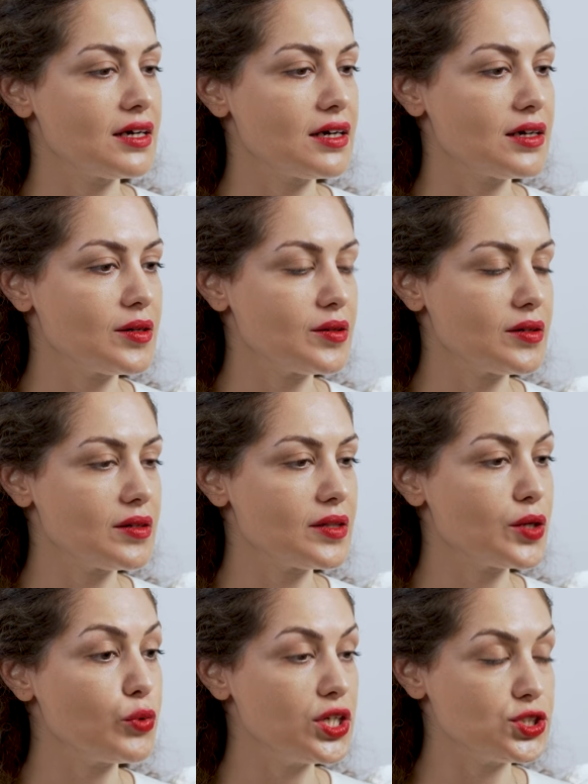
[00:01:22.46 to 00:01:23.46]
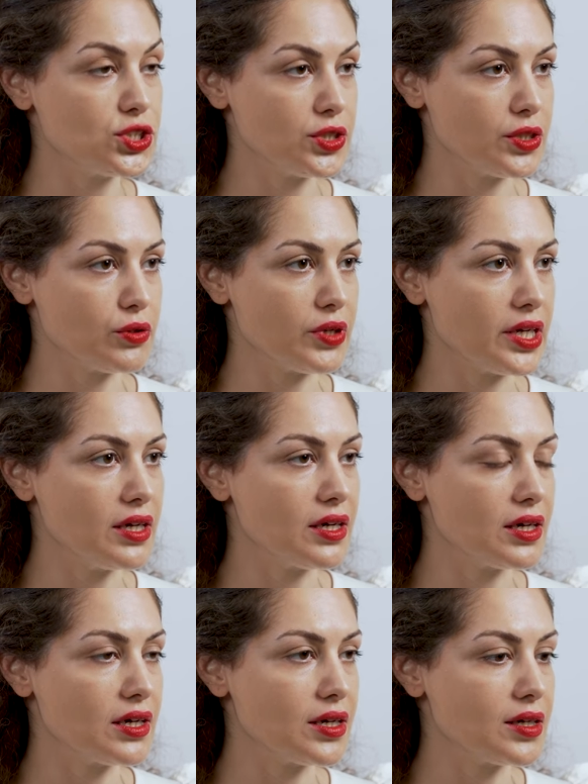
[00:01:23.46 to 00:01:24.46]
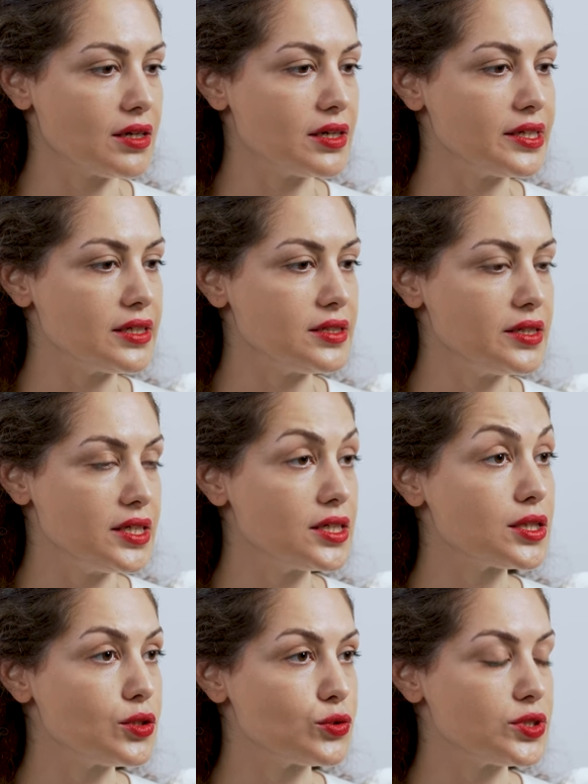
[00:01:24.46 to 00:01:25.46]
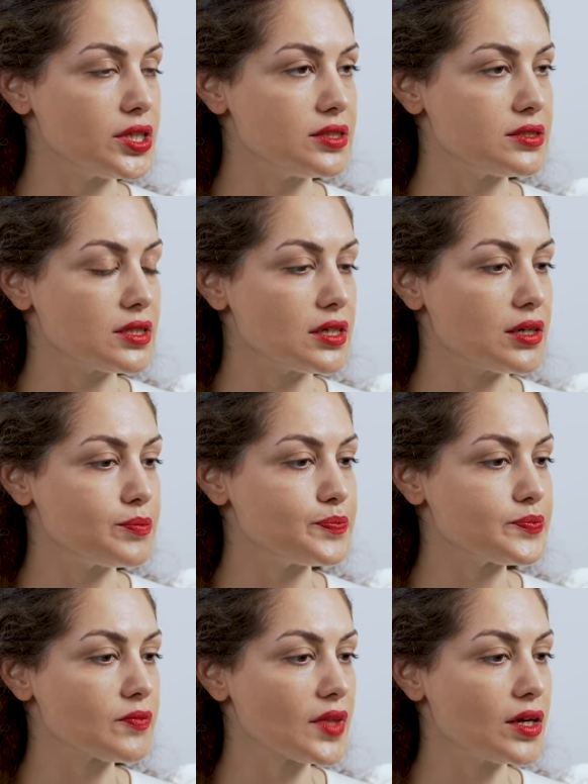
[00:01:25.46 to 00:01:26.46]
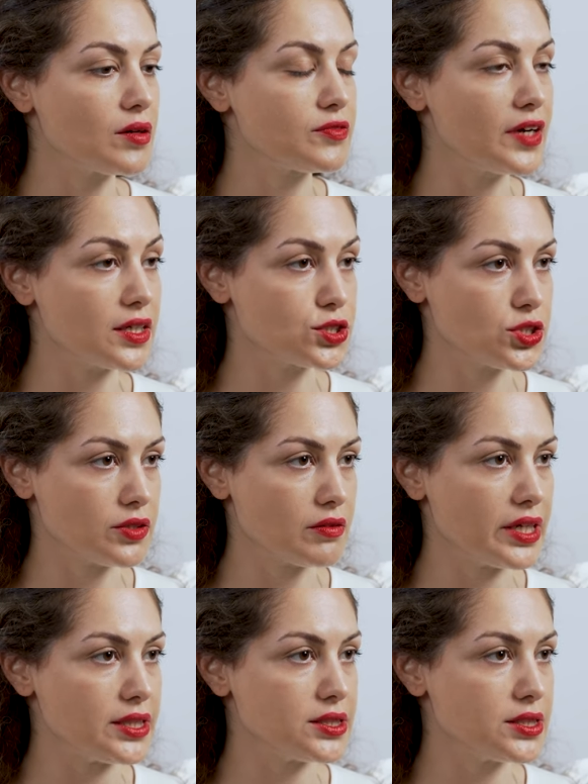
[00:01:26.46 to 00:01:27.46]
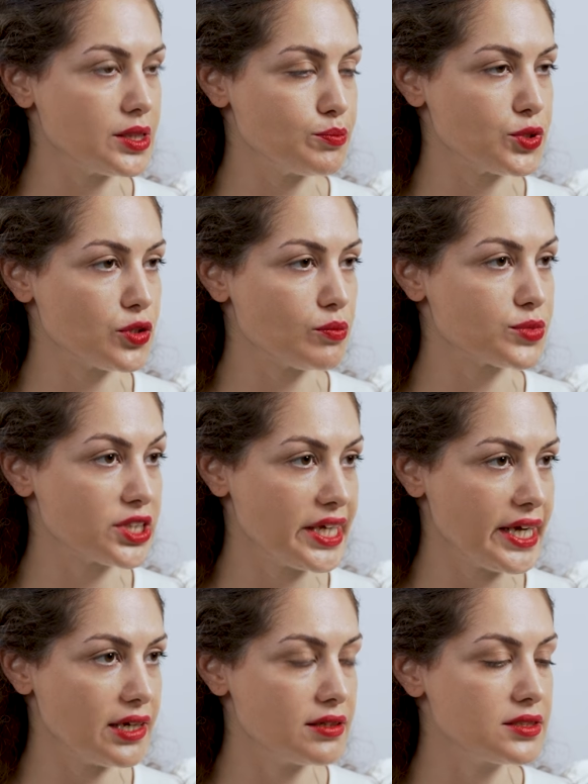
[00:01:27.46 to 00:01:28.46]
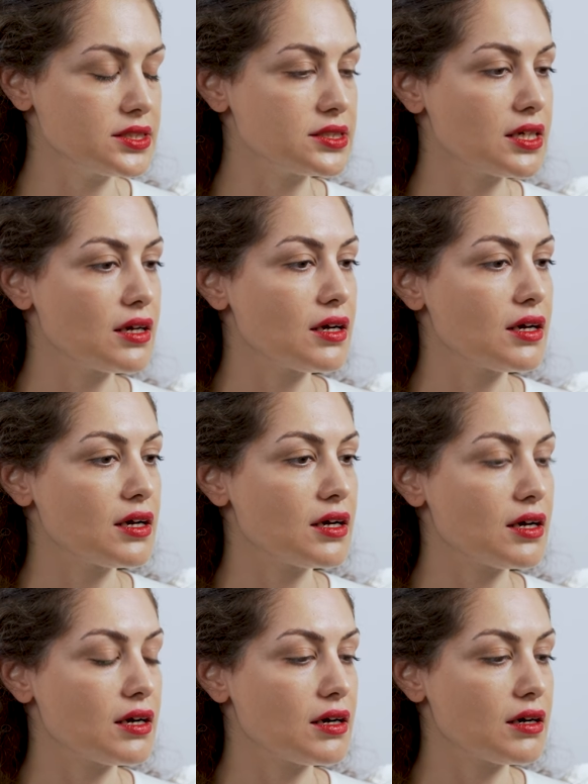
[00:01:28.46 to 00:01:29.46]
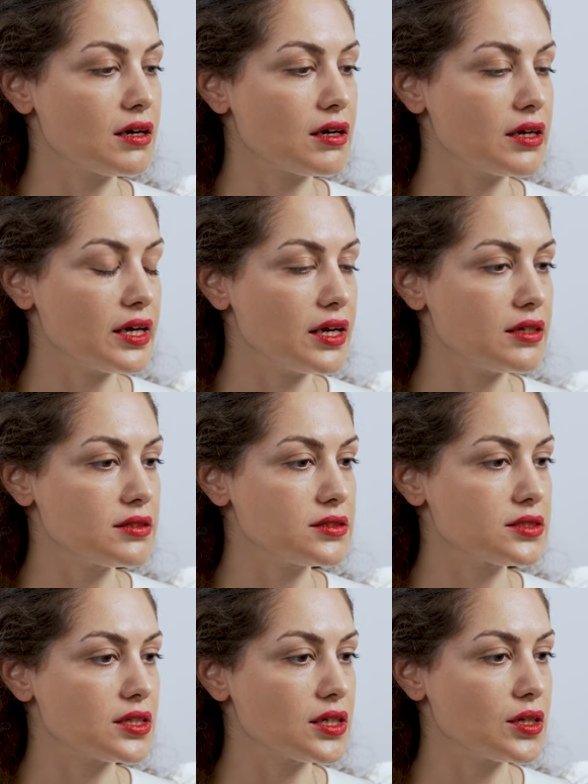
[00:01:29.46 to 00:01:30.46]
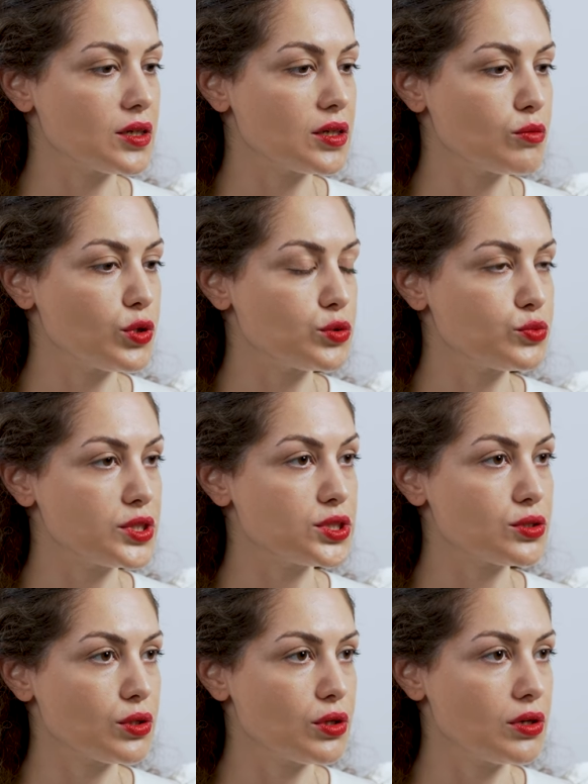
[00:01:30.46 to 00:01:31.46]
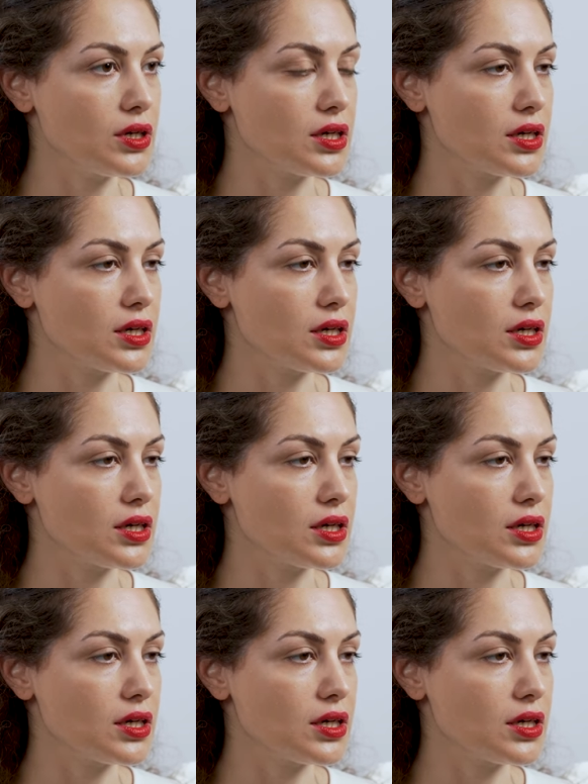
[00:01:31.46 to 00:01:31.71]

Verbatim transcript: uh, the questionnaire uh, in included uh, mm, functional and symptom scales. and what we saw